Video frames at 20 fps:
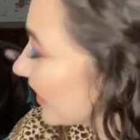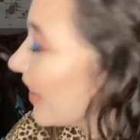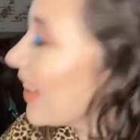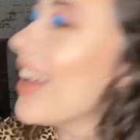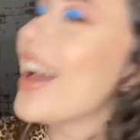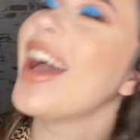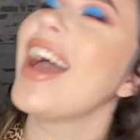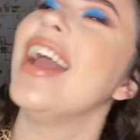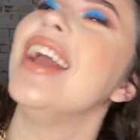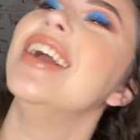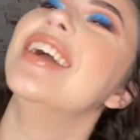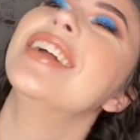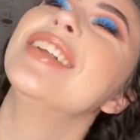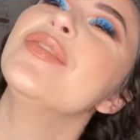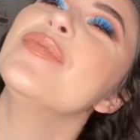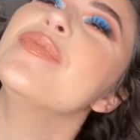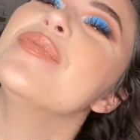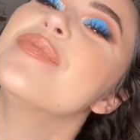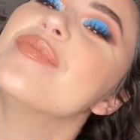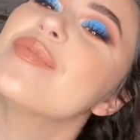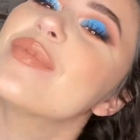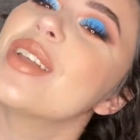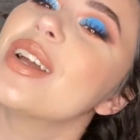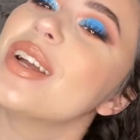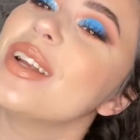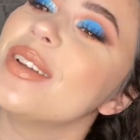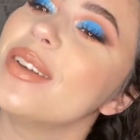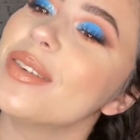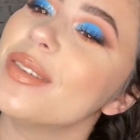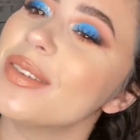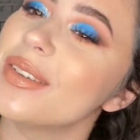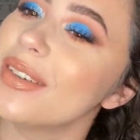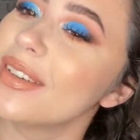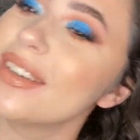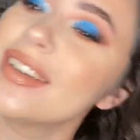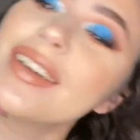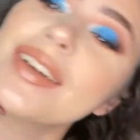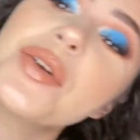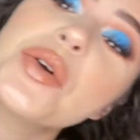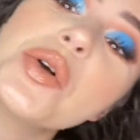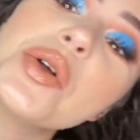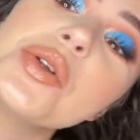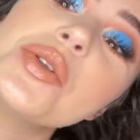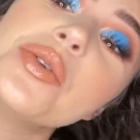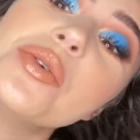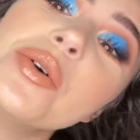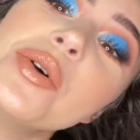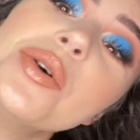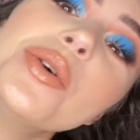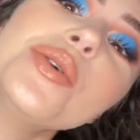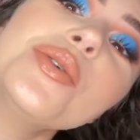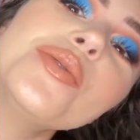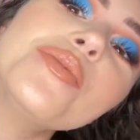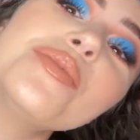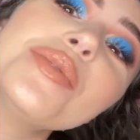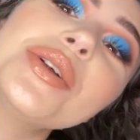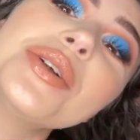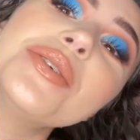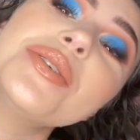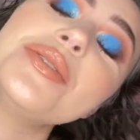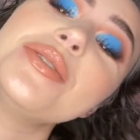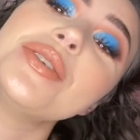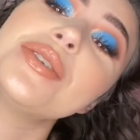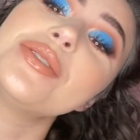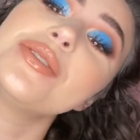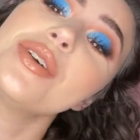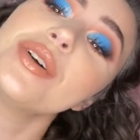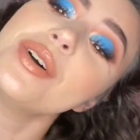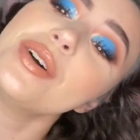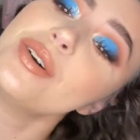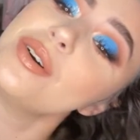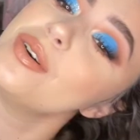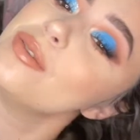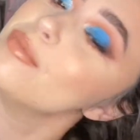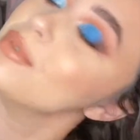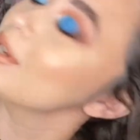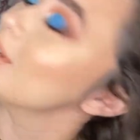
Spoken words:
Hi, there you go. Oh no, oh my goodness, oh my